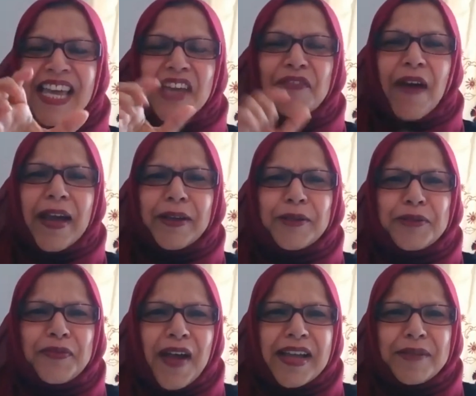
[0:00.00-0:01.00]
if I could
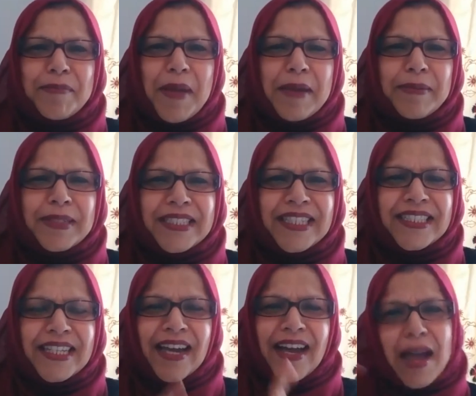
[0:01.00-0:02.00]
find a
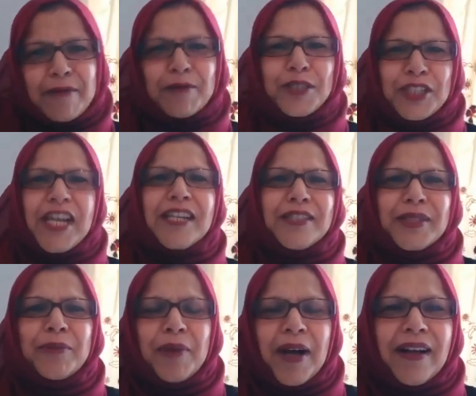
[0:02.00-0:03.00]
babysitter, I would change the
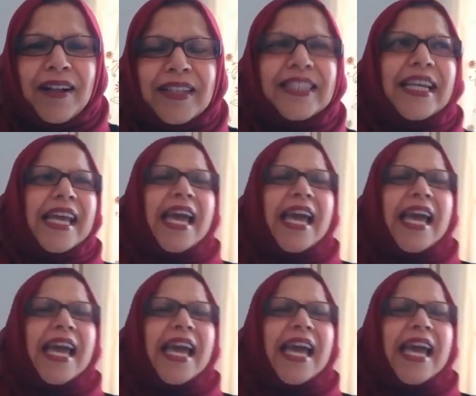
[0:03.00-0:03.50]
world.